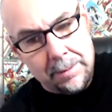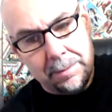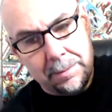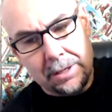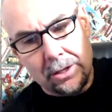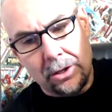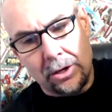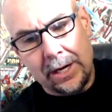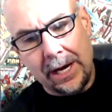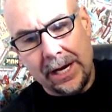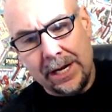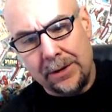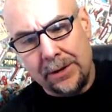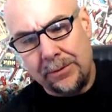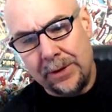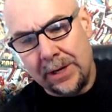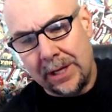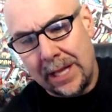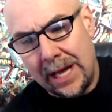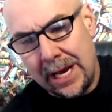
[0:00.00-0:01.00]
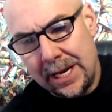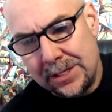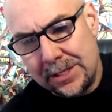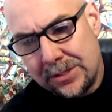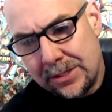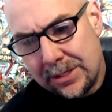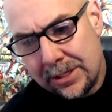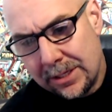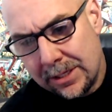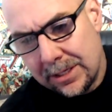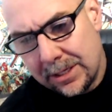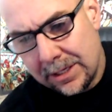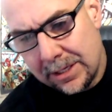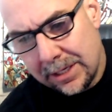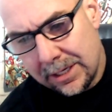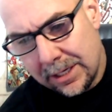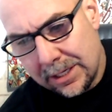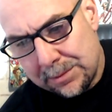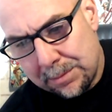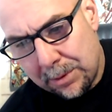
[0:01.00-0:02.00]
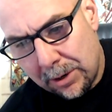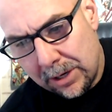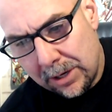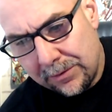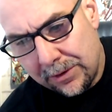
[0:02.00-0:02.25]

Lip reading: But look, I didn't realize it's part of a